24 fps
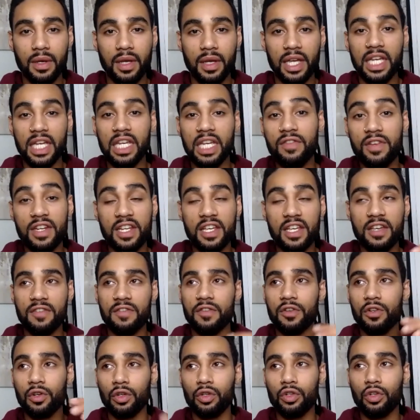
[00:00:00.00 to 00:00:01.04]
Even if
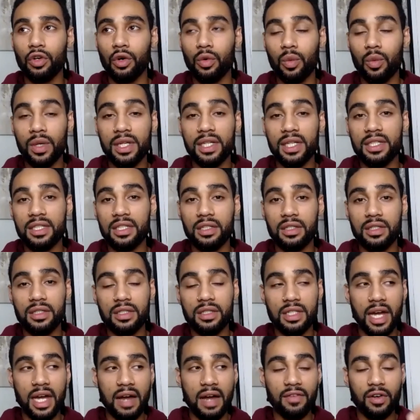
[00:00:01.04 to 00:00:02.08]
you're not willing
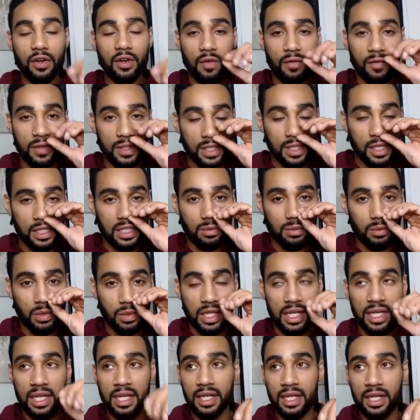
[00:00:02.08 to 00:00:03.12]
to have a conversation with
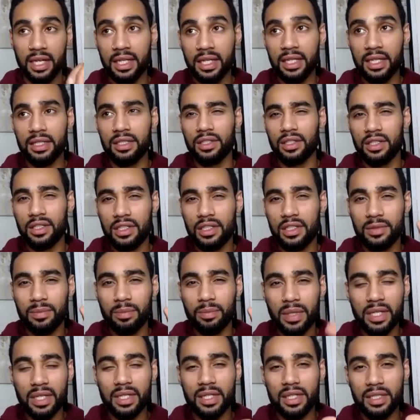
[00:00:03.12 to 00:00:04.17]
it, it just
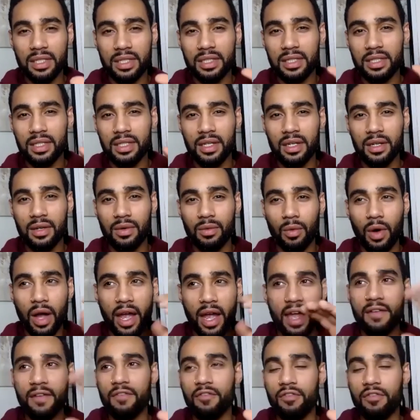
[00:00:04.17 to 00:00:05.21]
speaks
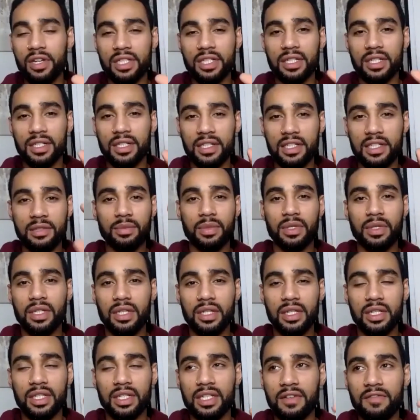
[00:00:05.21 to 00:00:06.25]
whatever it's going to speak.
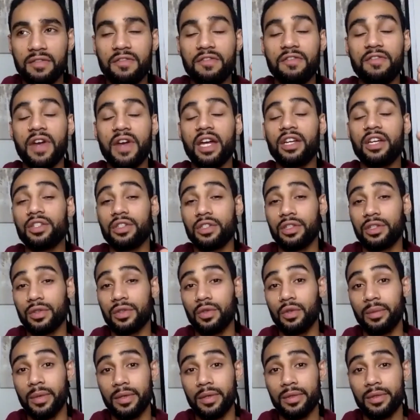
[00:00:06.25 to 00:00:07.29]
It's infectious
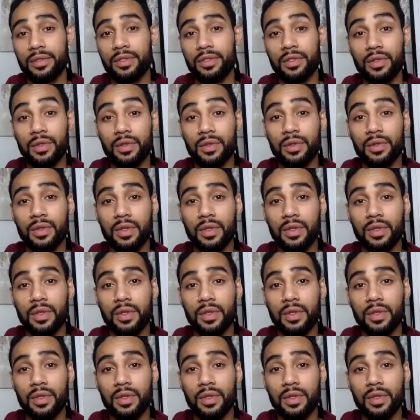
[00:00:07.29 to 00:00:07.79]
almost too.